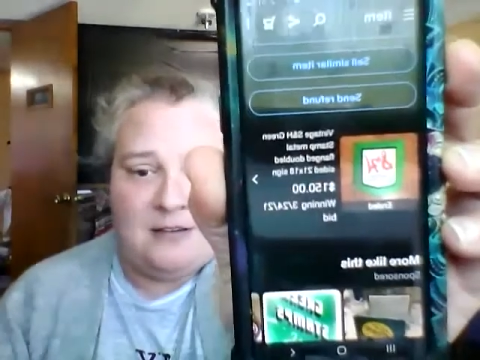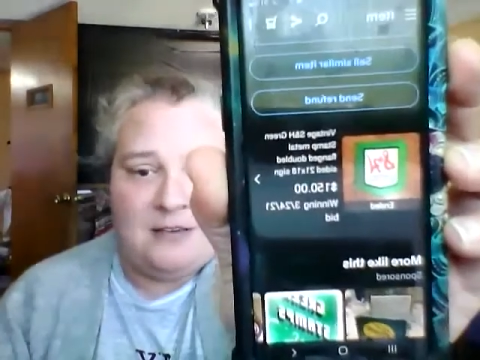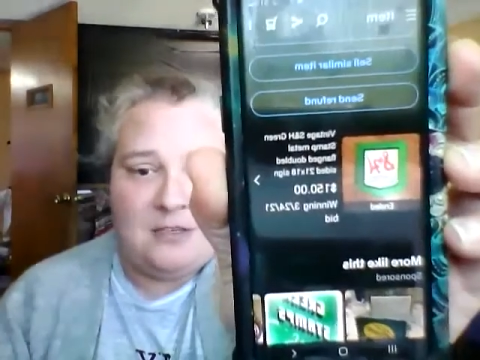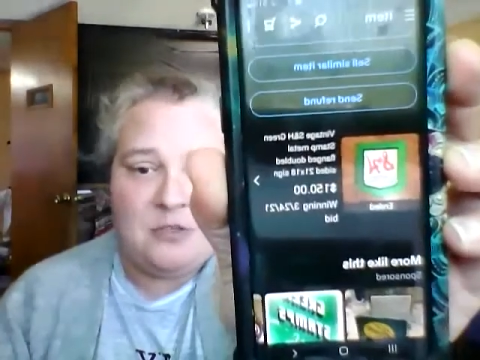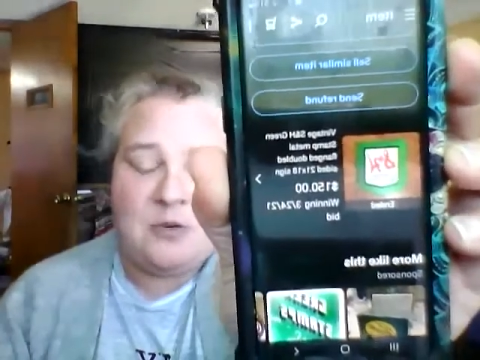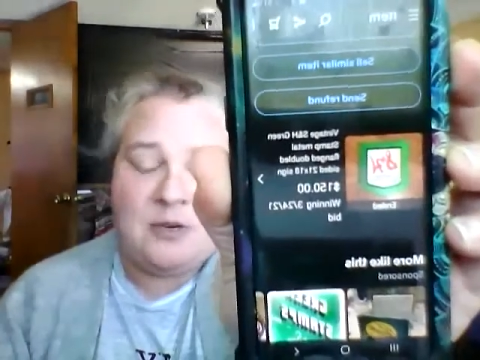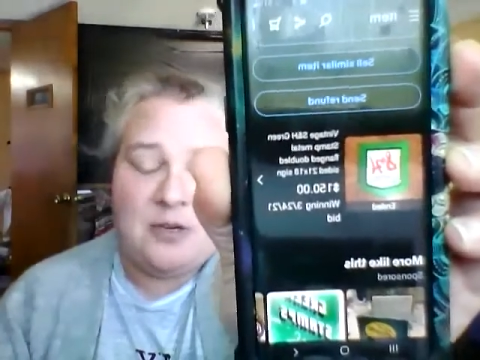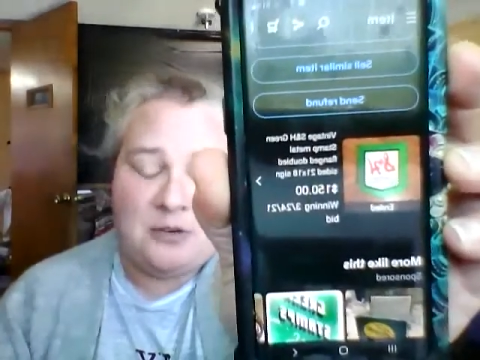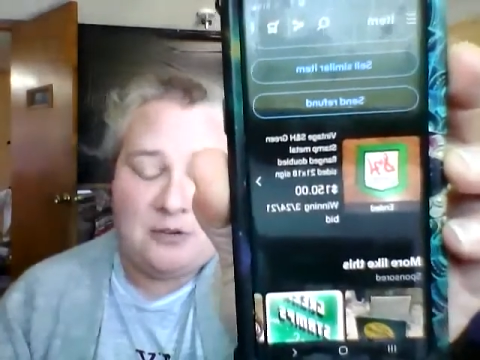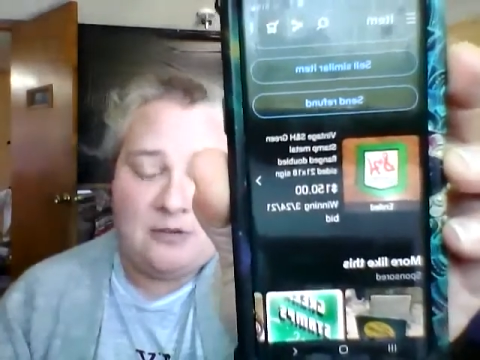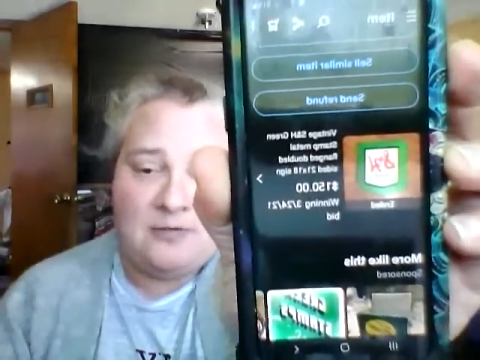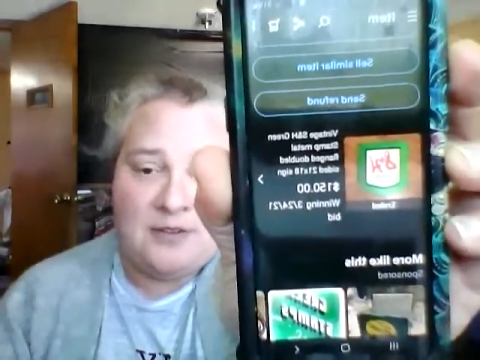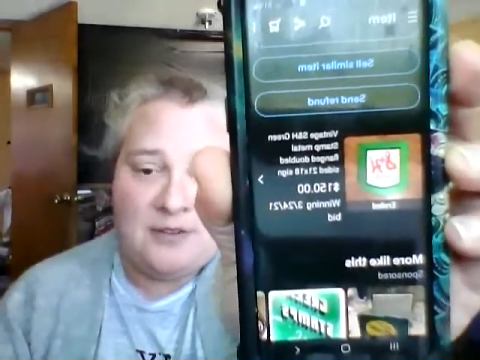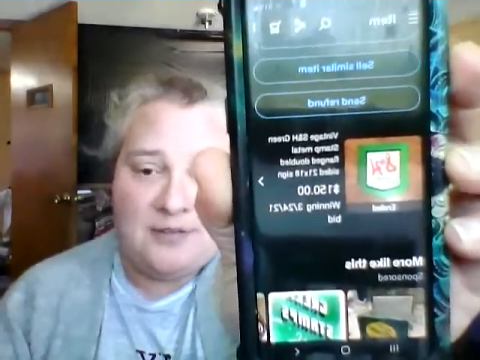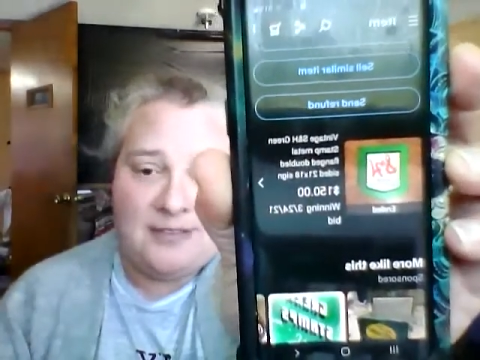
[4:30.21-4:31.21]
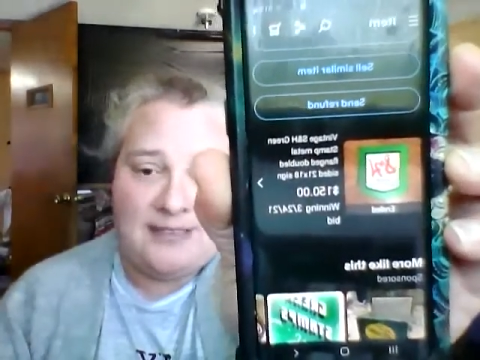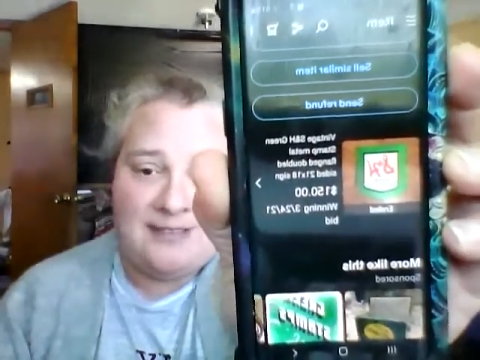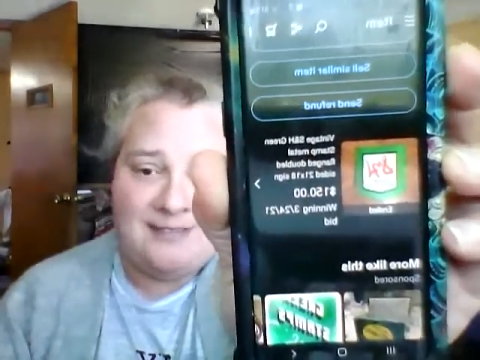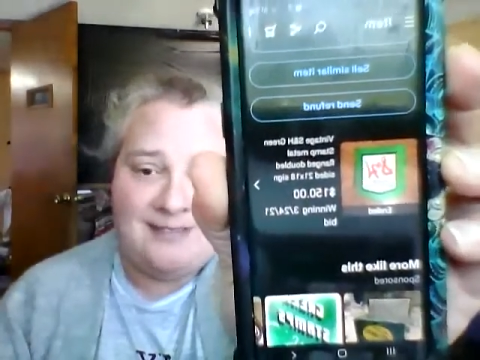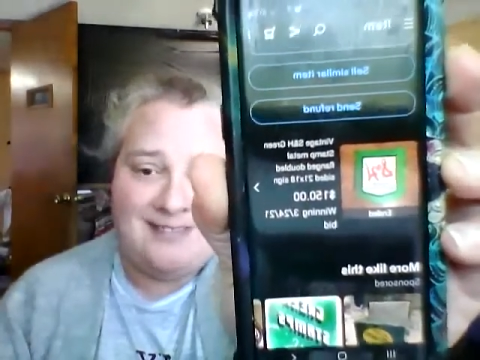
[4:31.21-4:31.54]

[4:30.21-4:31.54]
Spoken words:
into 150?